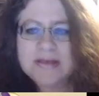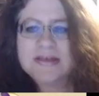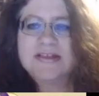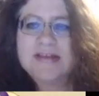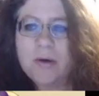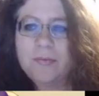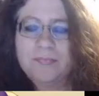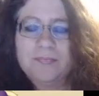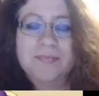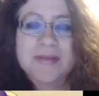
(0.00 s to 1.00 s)
So
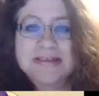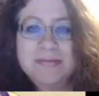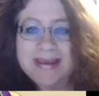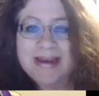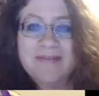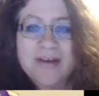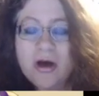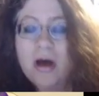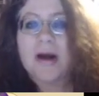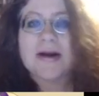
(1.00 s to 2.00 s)
the speed of the
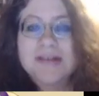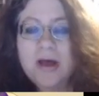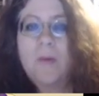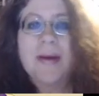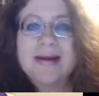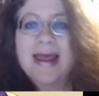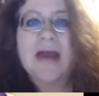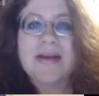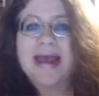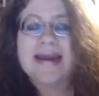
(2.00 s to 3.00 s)
cars going
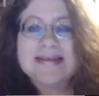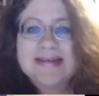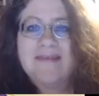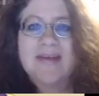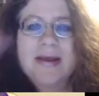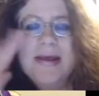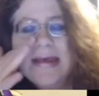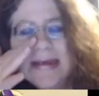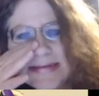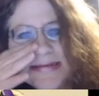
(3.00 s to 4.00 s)
down 97
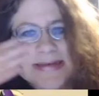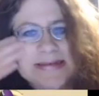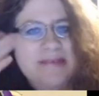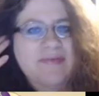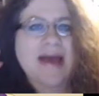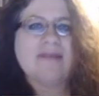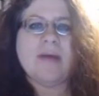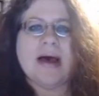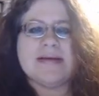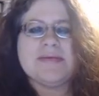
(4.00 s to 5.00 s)
is 65
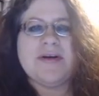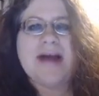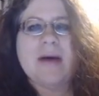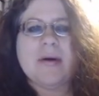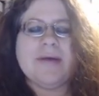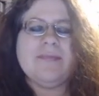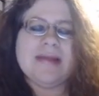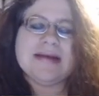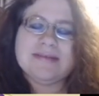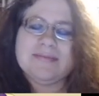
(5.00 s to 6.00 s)
miles per hour.
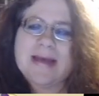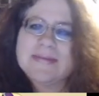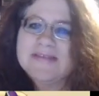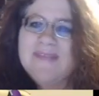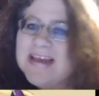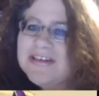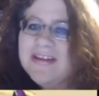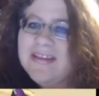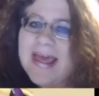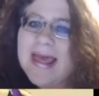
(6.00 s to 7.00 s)
Now, sometimes it's faster
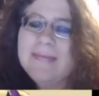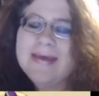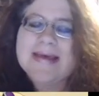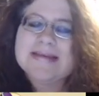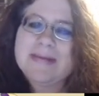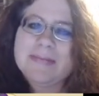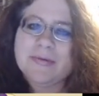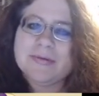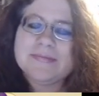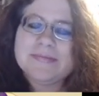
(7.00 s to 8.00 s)
than that because
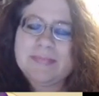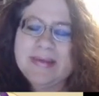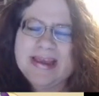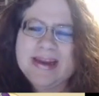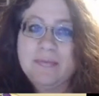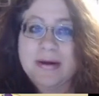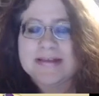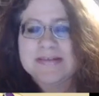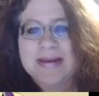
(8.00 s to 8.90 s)
people speed and break the speed